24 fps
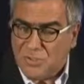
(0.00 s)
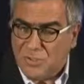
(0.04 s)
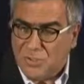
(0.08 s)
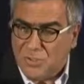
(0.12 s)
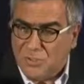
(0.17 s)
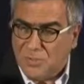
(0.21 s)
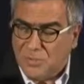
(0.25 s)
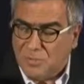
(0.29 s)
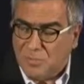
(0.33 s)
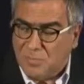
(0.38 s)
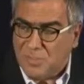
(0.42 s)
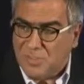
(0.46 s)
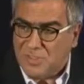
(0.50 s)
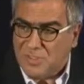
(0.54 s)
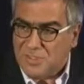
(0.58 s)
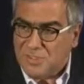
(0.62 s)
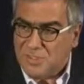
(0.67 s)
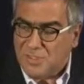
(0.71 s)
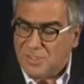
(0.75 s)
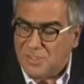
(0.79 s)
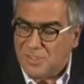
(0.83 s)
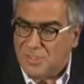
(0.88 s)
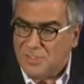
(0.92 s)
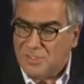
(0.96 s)
we saw with the
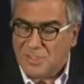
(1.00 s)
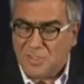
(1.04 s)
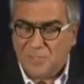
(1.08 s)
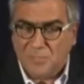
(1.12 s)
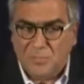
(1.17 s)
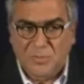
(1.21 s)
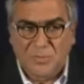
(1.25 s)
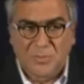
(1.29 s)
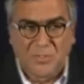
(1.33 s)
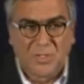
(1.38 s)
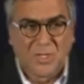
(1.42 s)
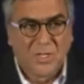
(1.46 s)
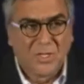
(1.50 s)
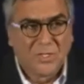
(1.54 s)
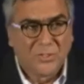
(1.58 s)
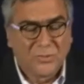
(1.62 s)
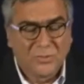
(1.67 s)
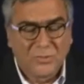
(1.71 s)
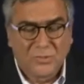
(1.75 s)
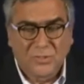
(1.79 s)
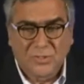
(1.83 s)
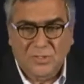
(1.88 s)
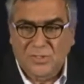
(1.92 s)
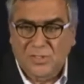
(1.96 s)
penicillin example,
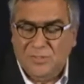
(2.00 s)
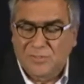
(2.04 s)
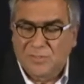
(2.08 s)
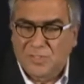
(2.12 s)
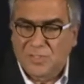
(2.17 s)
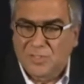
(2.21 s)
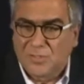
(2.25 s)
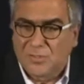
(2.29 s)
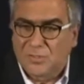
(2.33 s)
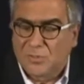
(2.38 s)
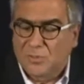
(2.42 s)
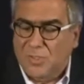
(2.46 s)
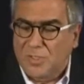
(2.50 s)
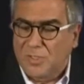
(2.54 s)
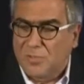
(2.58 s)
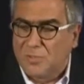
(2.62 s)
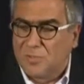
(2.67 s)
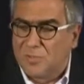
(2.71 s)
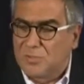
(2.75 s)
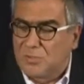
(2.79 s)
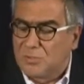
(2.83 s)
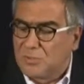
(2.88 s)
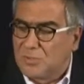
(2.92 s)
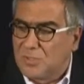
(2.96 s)
you start giving this to
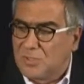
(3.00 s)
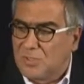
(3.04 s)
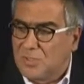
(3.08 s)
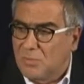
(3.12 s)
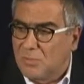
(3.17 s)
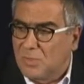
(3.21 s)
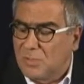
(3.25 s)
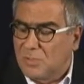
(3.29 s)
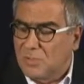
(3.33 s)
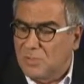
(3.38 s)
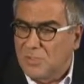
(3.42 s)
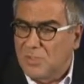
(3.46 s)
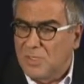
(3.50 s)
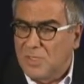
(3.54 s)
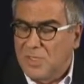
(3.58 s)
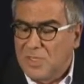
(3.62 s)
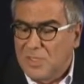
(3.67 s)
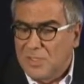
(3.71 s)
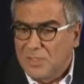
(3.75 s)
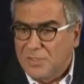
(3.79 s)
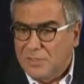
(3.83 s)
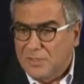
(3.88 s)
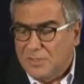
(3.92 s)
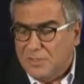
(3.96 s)
animals to see whether,
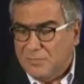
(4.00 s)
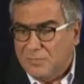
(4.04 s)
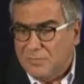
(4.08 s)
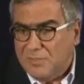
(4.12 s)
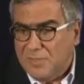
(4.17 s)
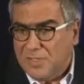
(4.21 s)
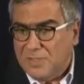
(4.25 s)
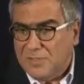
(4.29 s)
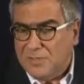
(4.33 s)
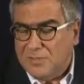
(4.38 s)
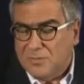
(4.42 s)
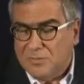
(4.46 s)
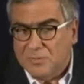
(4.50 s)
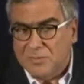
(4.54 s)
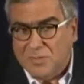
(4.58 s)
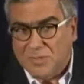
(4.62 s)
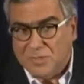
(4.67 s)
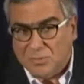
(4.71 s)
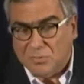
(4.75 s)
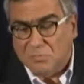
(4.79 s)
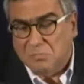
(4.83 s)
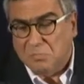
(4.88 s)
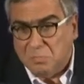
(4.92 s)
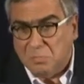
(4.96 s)
in fact,
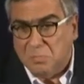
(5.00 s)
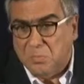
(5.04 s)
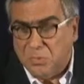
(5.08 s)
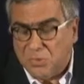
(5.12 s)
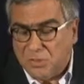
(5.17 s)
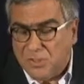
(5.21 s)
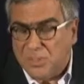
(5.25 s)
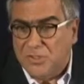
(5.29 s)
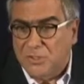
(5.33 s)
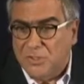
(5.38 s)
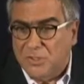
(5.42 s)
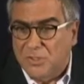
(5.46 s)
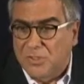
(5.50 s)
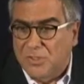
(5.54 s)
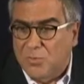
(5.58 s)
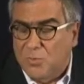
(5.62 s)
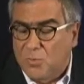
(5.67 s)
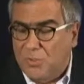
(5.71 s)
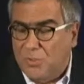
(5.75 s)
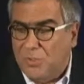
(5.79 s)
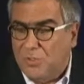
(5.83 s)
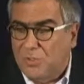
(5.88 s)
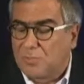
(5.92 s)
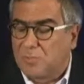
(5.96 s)
it
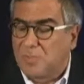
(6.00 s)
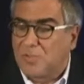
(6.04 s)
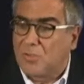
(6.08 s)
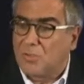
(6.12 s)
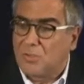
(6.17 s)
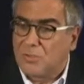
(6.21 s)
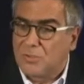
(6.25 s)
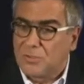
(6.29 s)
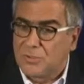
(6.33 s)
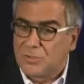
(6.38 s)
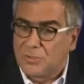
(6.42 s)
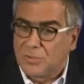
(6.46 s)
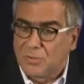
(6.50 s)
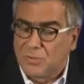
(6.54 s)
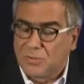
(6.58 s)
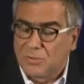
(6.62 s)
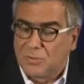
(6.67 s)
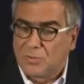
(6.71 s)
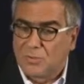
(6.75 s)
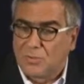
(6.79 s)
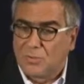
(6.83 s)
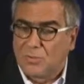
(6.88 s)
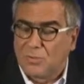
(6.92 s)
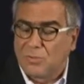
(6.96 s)
potentially works, but
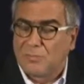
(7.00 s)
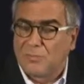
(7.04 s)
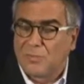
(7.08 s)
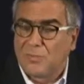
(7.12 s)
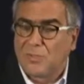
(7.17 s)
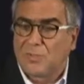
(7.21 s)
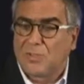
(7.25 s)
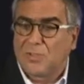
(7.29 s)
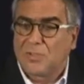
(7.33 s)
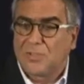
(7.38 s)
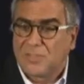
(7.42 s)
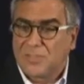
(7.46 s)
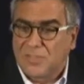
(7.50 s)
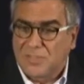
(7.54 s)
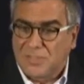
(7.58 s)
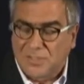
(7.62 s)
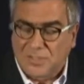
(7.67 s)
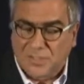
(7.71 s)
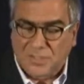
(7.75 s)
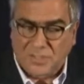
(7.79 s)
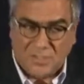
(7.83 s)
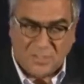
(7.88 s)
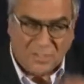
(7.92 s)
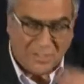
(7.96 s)
also to look for
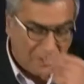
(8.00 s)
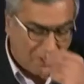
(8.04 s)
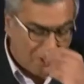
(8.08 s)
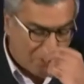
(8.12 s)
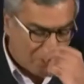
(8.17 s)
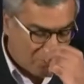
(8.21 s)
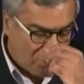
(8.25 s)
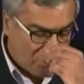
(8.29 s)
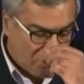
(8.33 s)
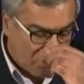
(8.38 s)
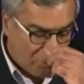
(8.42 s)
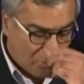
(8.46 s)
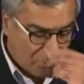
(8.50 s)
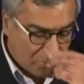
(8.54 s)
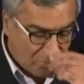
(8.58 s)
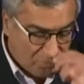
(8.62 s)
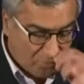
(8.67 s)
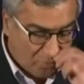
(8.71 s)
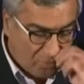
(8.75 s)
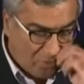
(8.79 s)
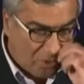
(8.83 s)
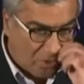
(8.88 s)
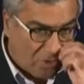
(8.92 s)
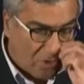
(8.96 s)
toxicity. We
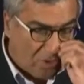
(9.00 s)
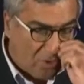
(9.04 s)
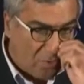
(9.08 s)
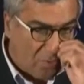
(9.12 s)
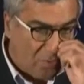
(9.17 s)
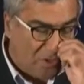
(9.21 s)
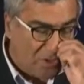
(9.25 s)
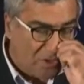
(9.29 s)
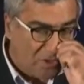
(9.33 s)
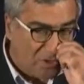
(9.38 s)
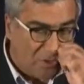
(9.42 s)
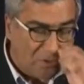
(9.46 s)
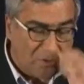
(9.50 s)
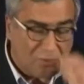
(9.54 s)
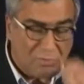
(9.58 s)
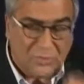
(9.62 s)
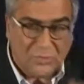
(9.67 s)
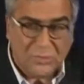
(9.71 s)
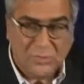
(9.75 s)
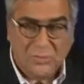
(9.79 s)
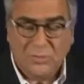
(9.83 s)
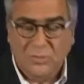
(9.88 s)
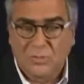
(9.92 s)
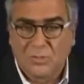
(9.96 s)
are always
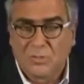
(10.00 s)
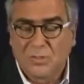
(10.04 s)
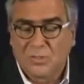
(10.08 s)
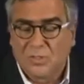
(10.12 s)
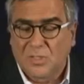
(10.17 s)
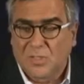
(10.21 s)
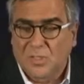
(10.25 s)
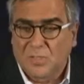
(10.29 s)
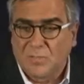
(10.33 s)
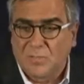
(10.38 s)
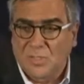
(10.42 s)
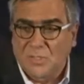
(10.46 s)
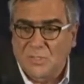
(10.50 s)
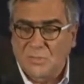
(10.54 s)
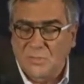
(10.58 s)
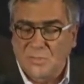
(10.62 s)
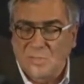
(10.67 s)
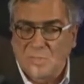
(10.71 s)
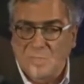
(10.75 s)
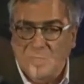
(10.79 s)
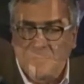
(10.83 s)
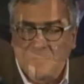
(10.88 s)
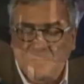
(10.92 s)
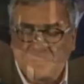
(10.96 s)
concerned
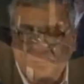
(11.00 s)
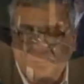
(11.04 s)
about